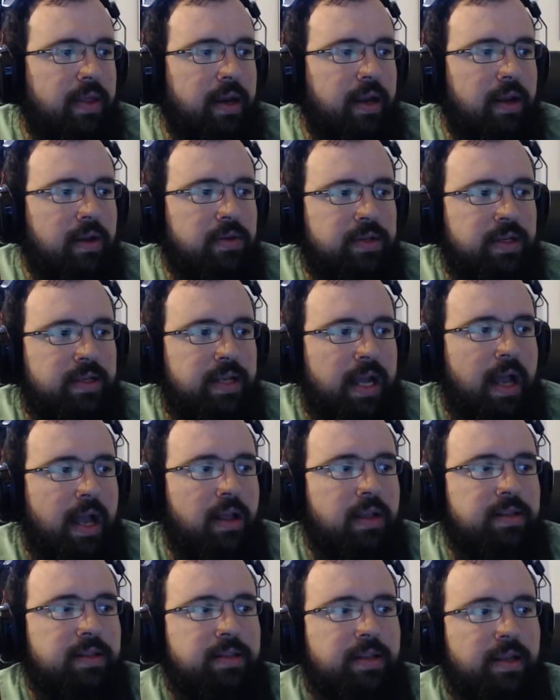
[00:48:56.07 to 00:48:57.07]
then it goes to
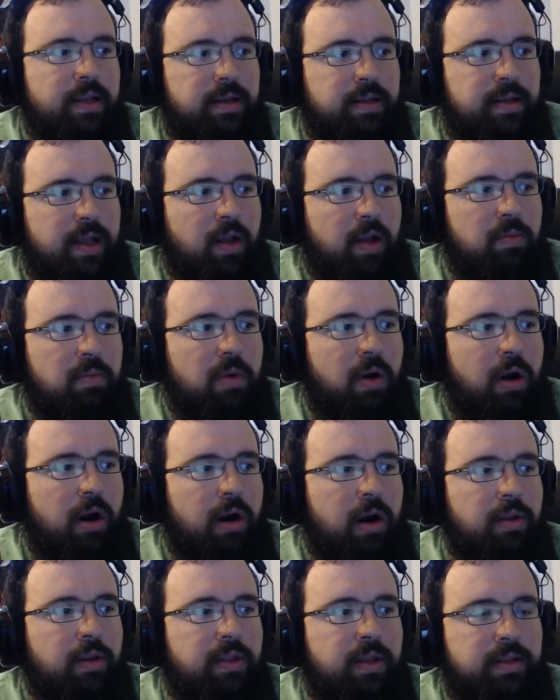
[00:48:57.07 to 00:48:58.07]
Dallas, then Del
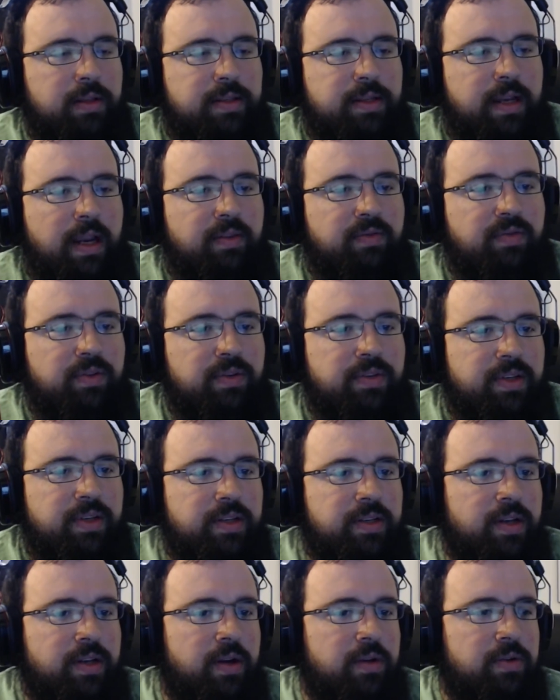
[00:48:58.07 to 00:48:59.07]
Mar, then San
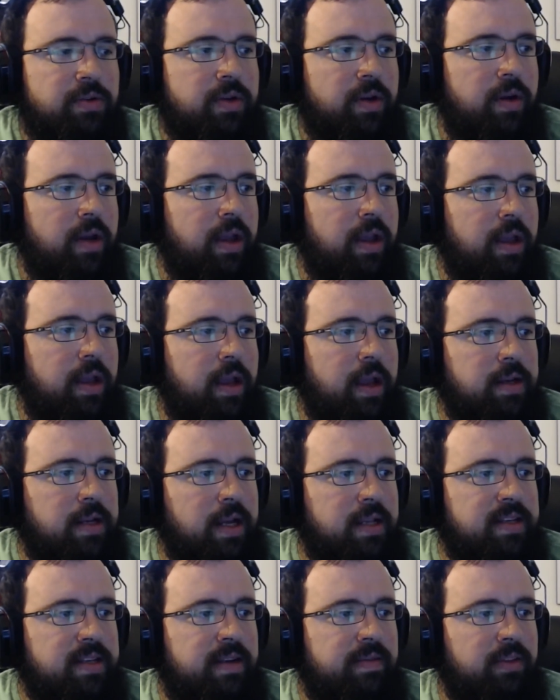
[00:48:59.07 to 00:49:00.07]
Francisco. So it
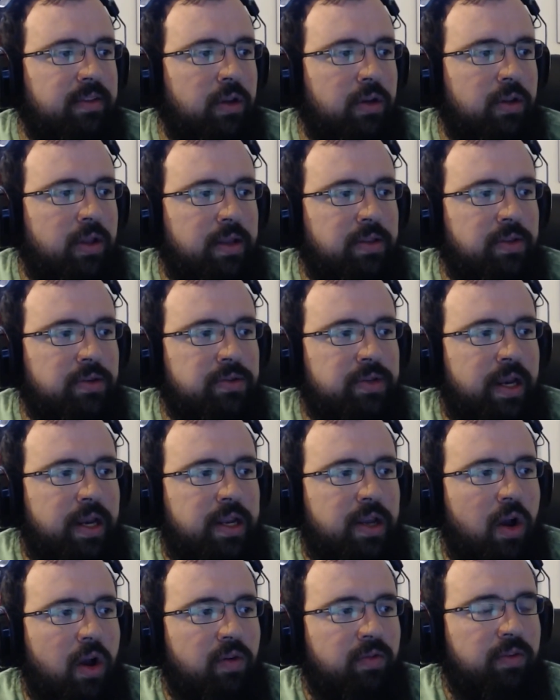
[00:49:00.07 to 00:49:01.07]
doesn't even look like there's
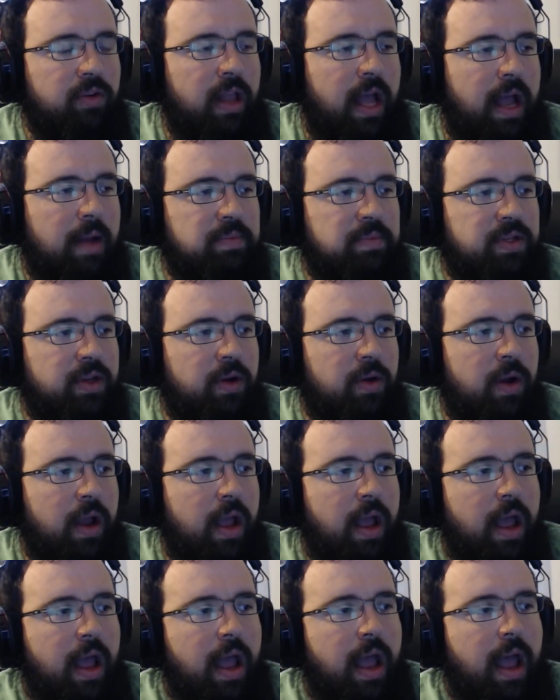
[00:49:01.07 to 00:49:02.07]
any overlap. So
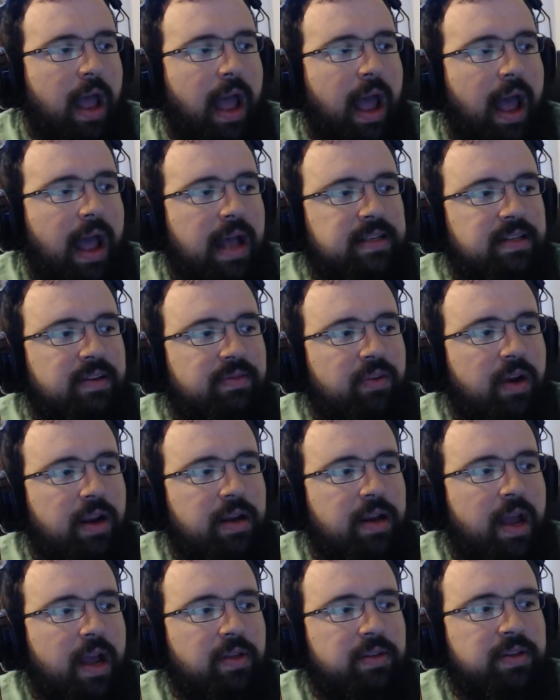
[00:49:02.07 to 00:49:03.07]
as of
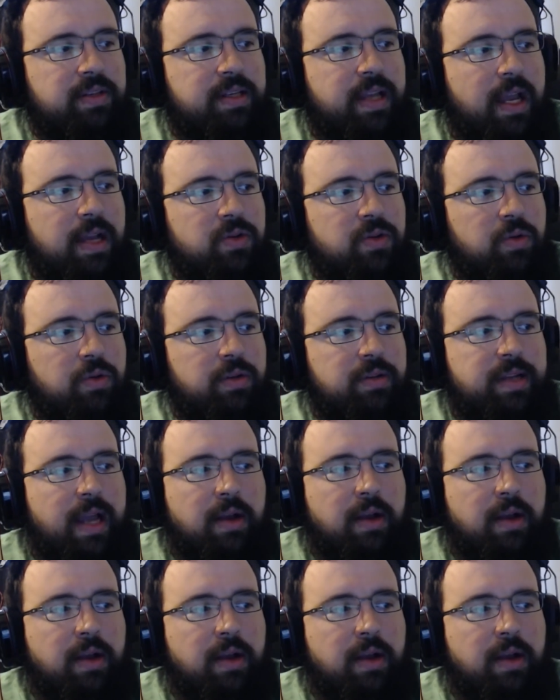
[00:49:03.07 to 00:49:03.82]
right now, the schedule is